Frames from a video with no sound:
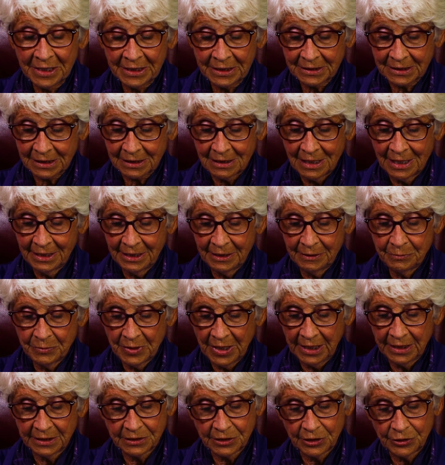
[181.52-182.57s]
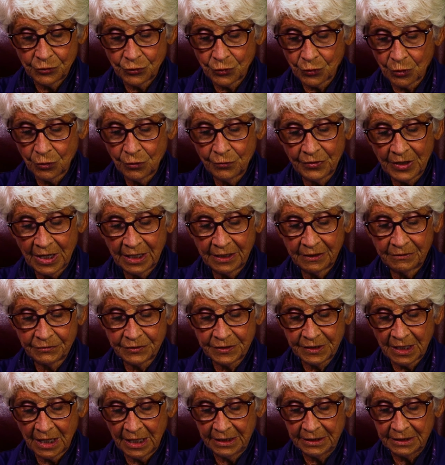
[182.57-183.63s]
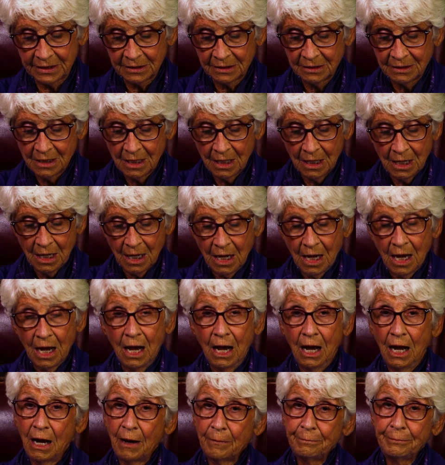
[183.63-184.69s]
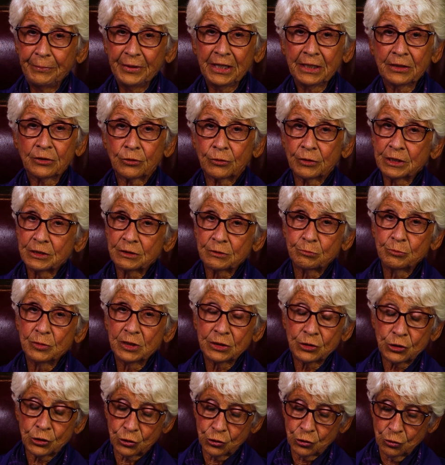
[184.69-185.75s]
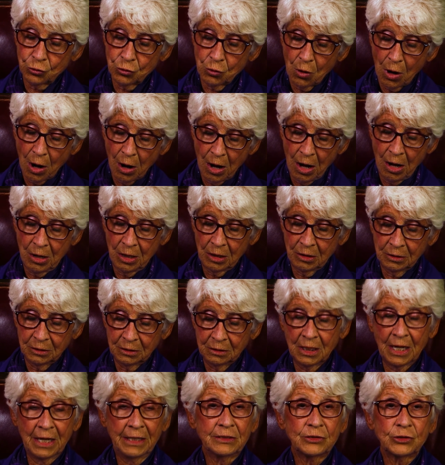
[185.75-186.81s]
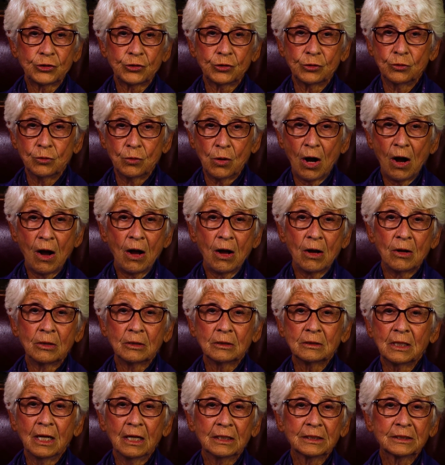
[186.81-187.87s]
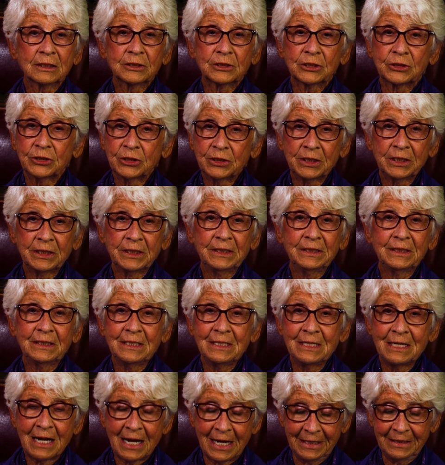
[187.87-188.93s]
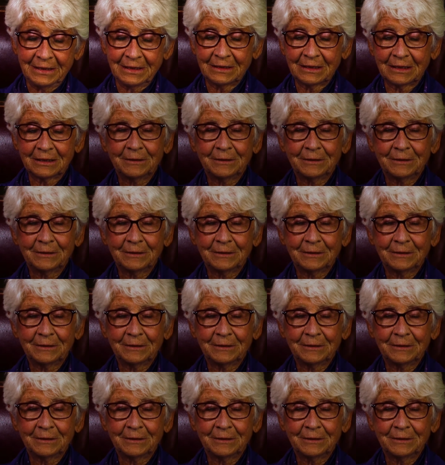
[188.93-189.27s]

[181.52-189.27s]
exclaim as he drove out of sight, "Happy Christmas to all, and to all a good night."